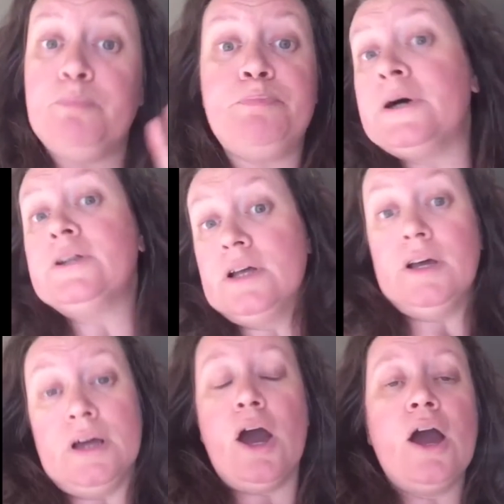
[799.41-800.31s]
but
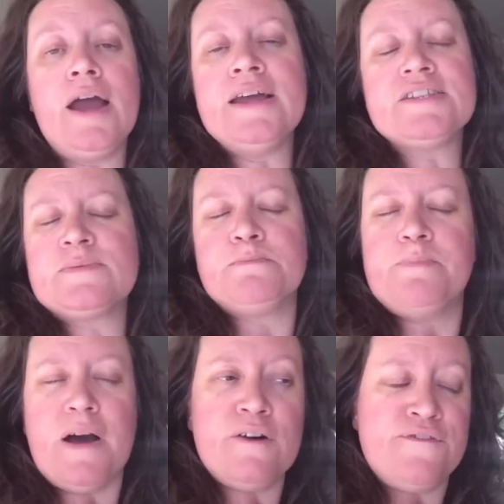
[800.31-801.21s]
it's
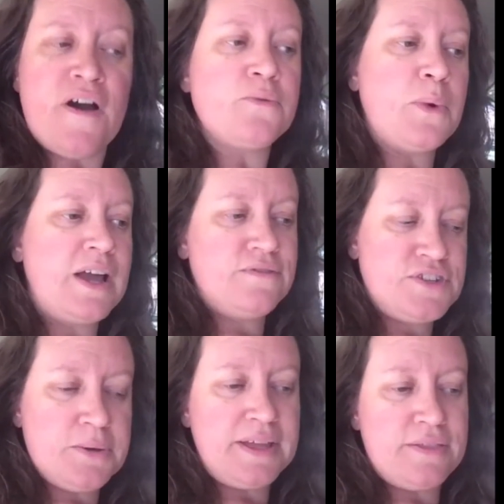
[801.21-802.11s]
a fun way of
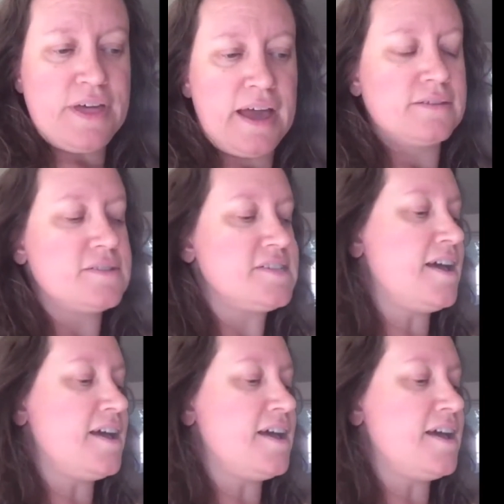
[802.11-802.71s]
doing things